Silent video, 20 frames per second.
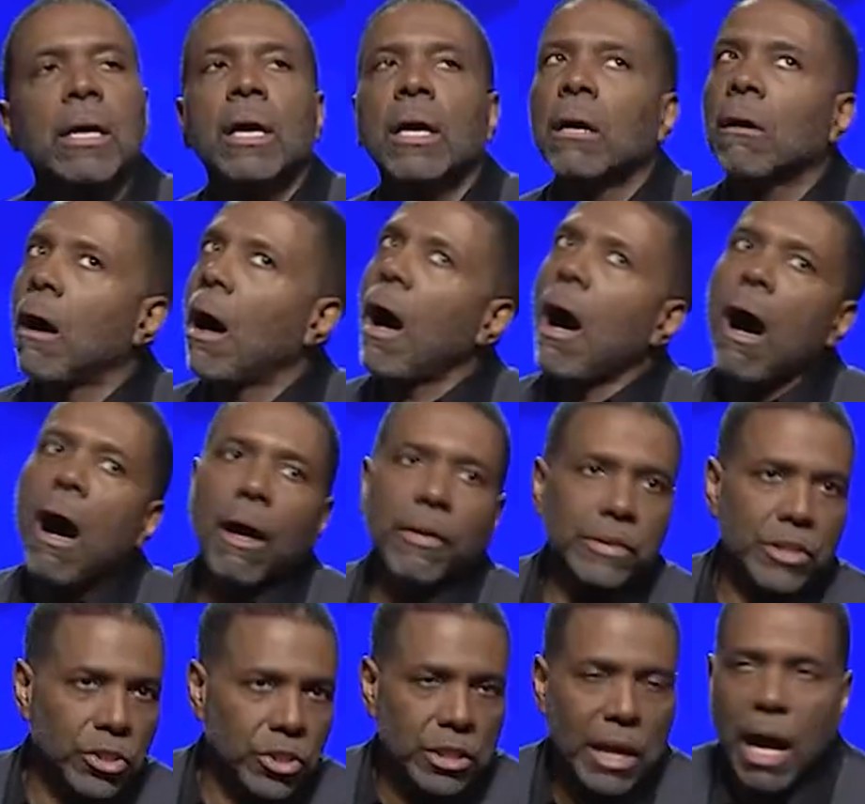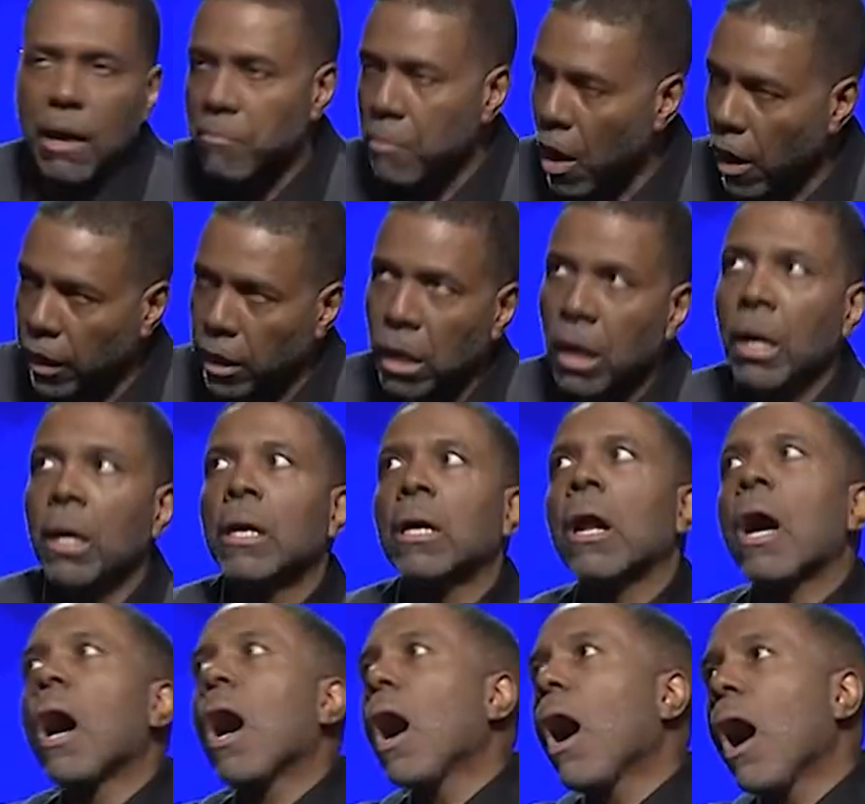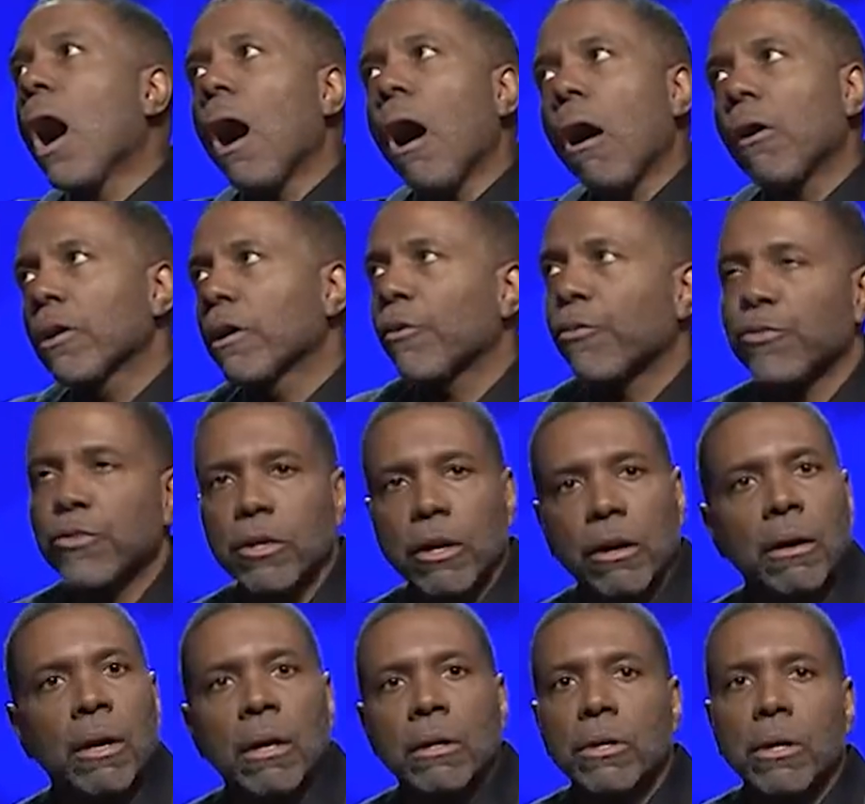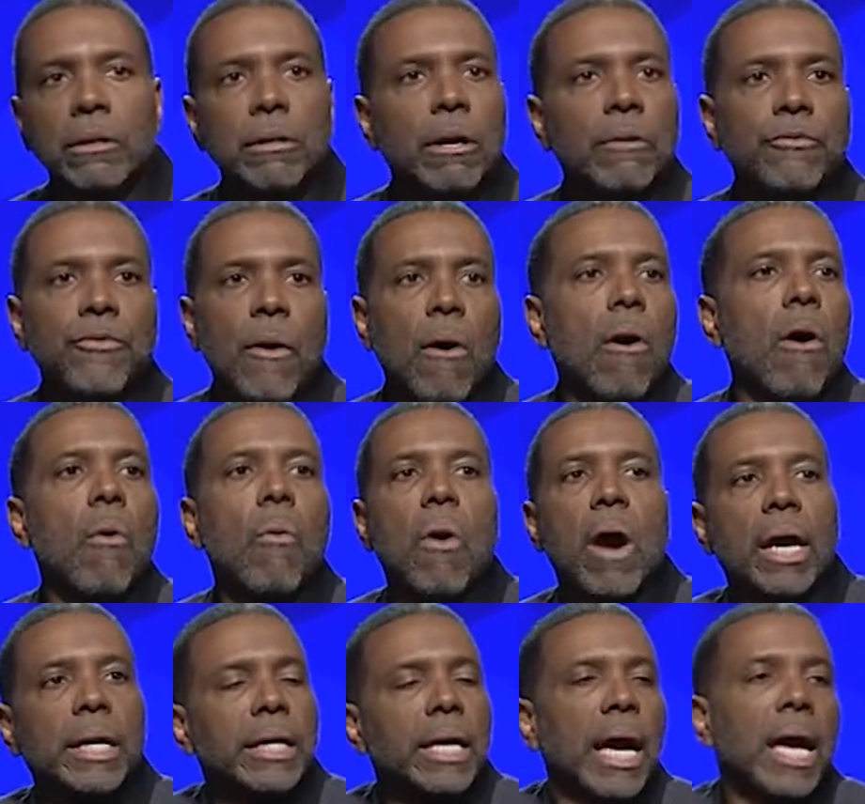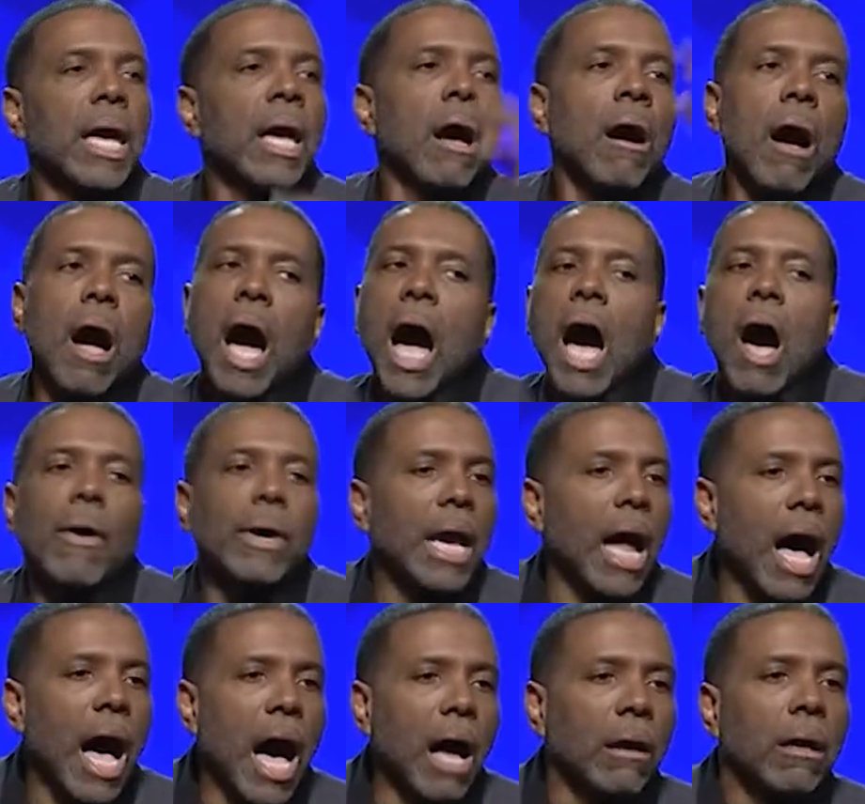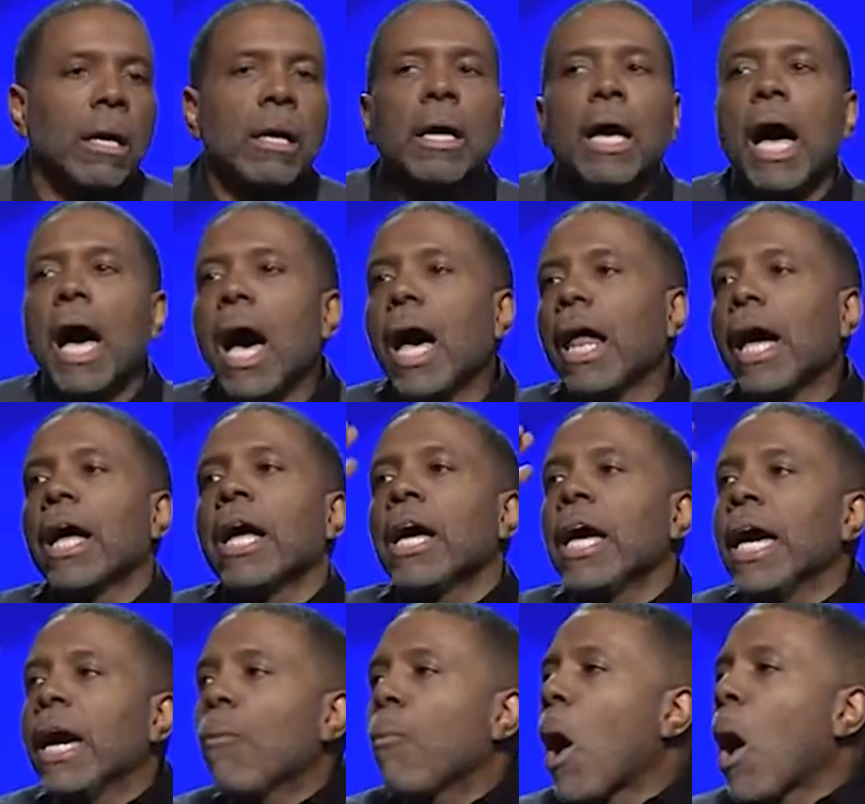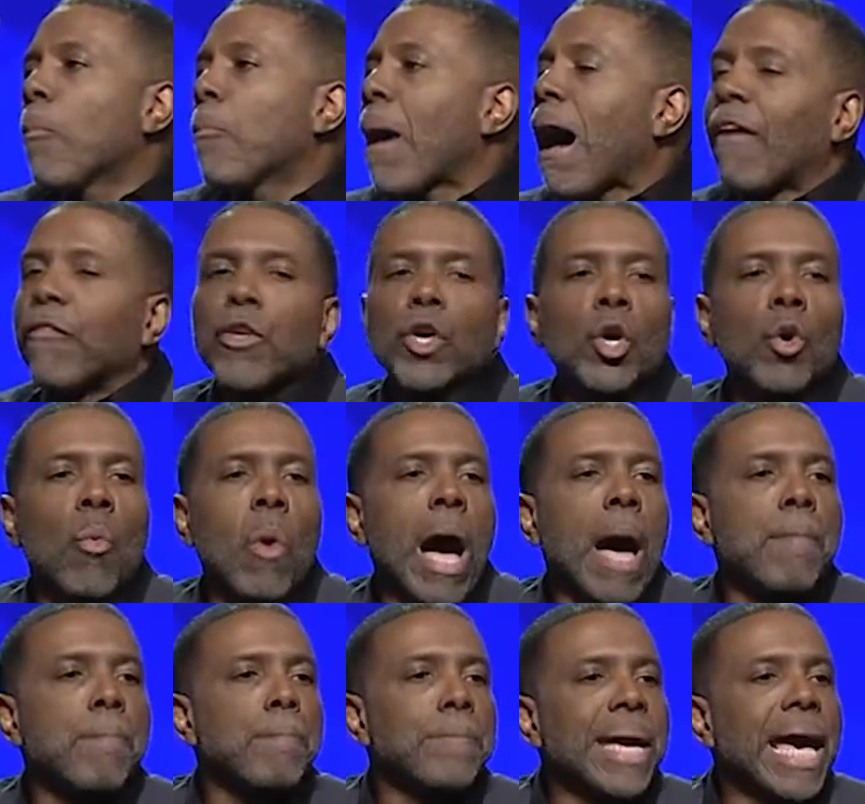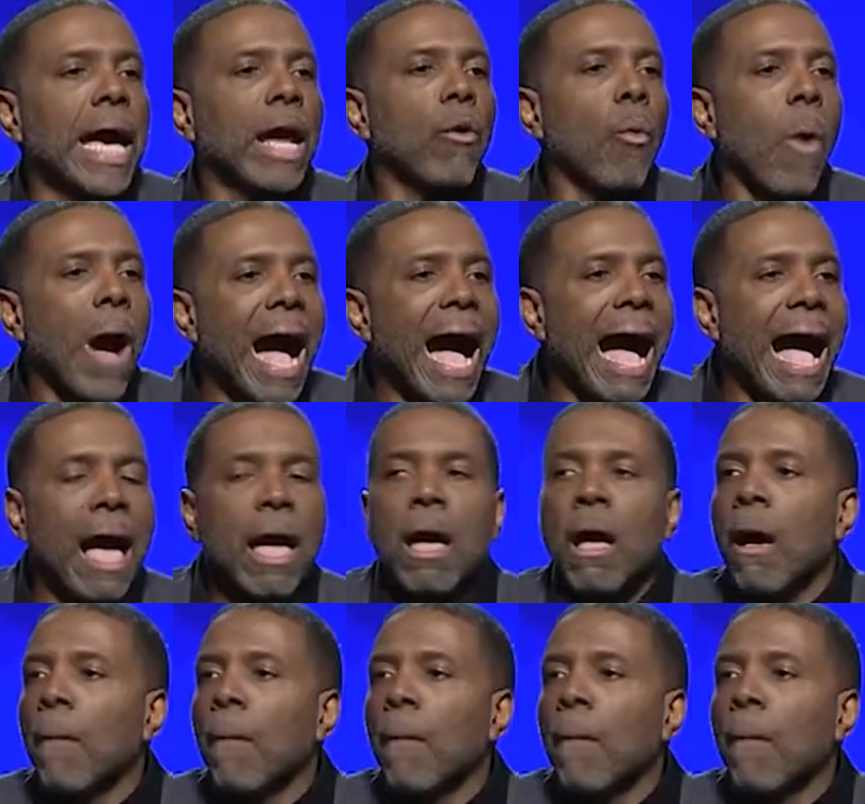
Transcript: and oh, the stock market, and oh, your, your, your, your 401k, oh, and all, uh, it won't bother you one bit. Why?